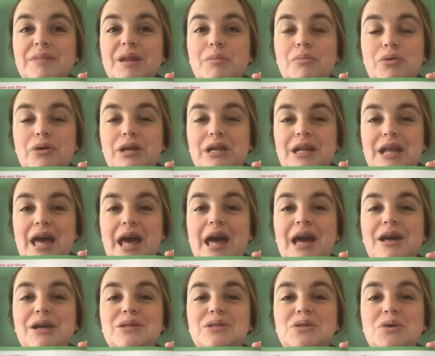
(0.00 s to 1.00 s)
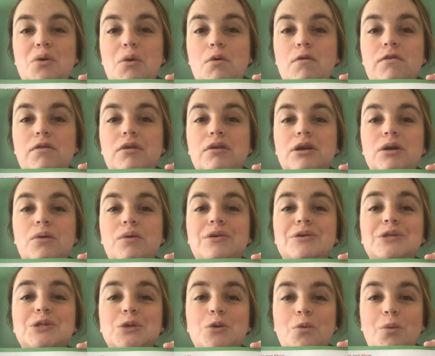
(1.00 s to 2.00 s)
put an X over your
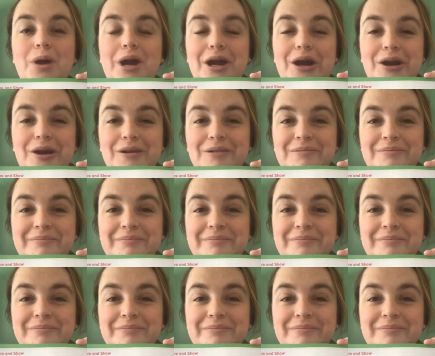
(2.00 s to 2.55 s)
square.